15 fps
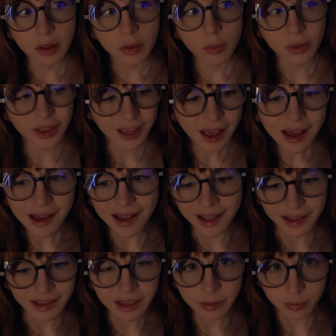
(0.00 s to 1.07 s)
Well, yeah,
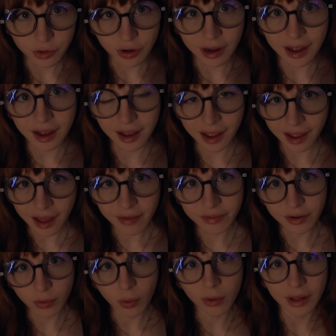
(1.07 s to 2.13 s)
I keep track. I have
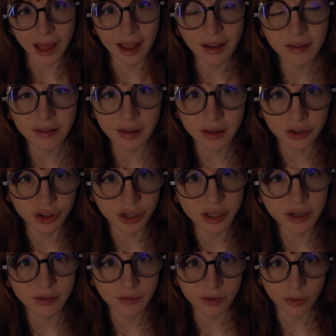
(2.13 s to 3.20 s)
a whole Excel
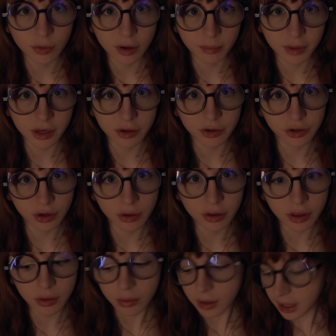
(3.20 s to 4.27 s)
sheet if you want me to show you.